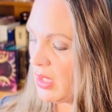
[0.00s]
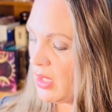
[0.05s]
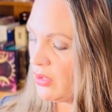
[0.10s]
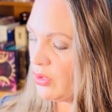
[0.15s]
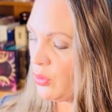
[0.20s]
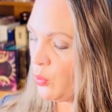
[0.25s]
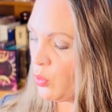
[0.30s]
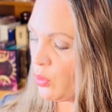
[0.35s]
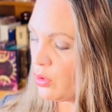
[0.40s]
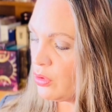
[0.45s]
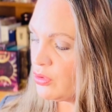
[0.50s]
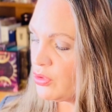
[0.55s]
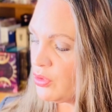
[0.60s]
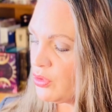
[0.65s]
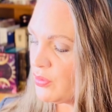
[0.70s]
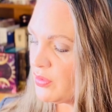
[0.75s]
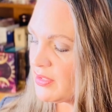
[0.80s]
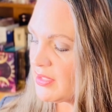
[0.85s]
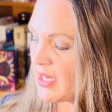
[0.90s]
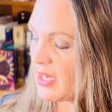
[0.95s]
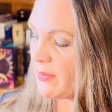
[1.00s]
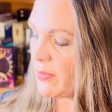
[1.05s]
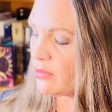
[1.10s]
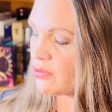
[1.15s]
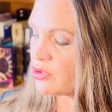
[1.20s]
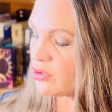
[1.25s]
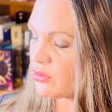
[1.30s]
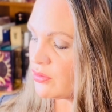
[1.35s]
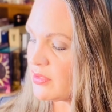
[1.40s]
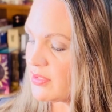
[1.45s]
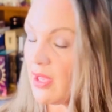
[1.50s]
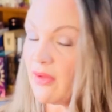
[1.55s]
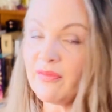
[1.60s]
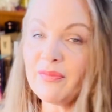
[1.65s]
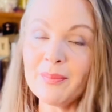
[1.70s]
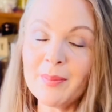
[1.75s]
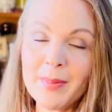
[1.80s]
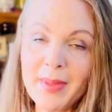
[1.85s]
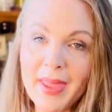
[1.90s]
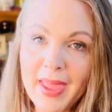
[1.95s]
The words you say about yourself
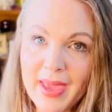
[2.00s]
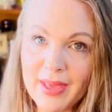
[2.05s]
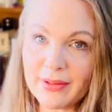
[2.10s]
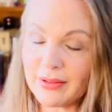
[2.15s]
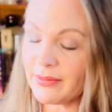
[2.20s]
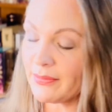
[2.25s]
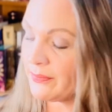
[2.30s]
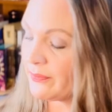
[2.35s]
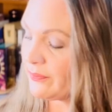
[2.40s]
matter.